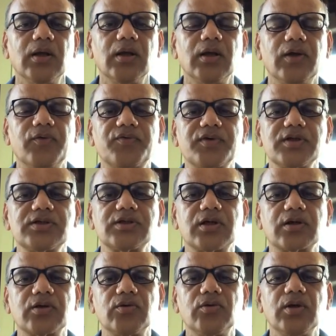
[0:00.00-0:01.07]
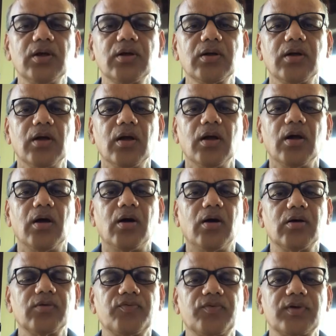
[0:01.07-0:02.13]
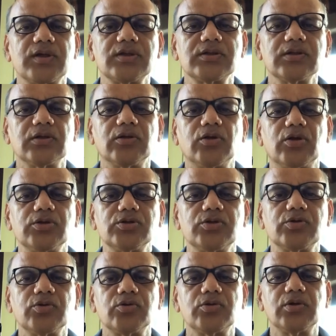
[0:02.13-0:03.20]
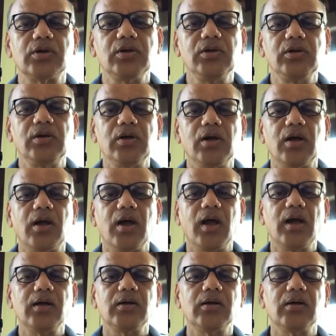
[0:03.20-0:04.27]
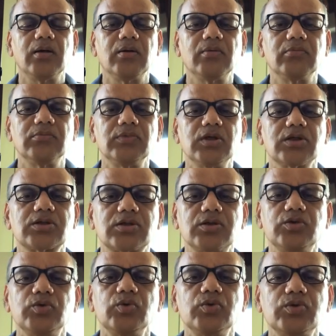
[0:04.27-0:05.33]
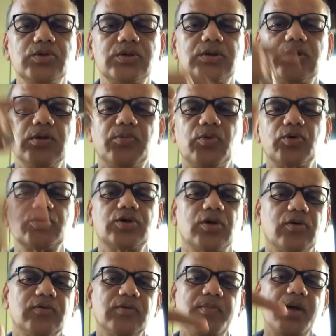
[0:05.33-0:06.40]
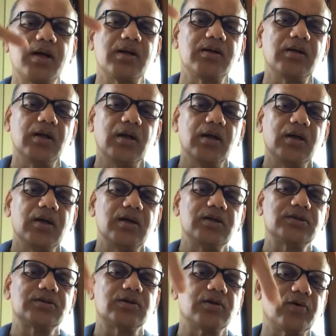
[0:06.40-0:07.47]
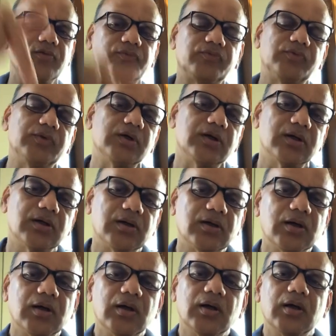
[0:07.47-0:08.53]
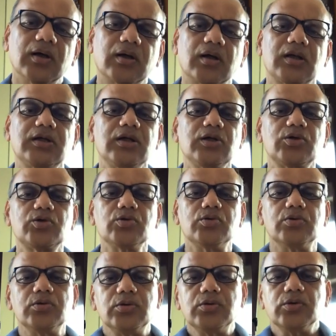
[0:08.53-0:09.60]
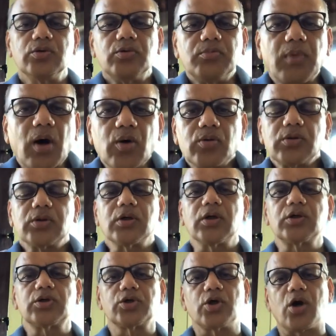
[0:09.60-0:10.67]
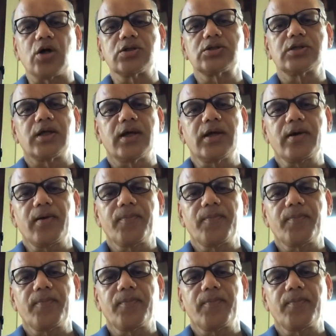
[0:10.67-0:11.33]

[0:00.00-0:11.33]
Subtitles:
if it is circular, or if it is a longitudinal, and just use the motion of the bed instead of the cutting tool, you mount a torch there